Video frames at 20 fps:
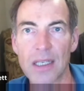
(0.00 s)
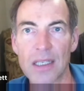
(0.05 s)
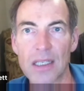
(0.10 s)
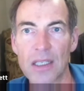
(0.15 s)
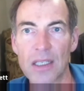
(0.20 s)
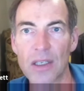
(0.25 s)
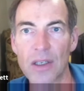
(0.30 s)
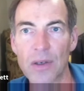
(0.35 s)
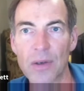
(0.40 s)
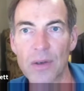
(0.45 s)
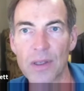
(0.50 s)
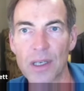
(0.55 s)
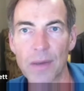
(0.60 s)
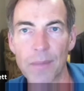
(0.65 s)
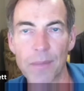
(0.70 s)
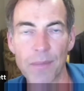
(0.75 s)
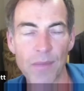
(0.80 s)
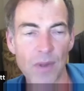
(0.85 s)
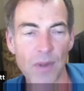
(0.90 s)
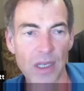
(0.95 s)

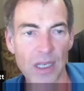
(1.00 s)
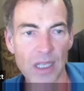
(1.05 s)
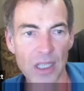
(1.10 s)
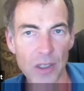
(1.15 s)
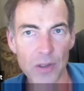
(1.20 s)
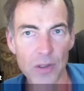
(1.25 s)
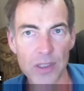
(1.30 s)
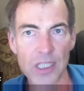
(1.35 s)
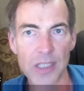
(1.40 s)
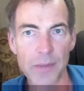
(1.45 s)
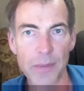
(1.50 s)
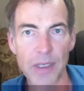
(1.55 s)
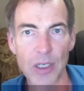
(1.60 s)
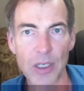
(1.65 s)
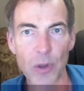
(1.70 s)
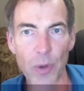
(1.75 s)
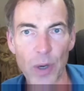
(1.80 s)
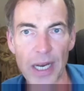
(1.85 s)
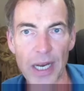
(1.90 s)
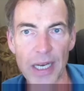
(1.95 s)
a clearance has been
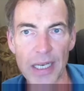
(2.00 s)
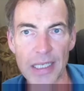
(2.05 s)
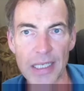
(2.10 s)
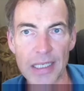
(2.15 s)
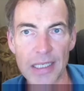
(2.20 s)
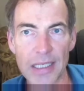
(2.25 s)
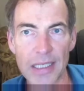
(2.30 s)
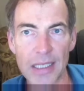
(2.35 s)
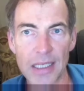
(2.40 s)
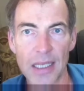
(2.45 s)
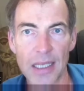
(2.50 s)
granted,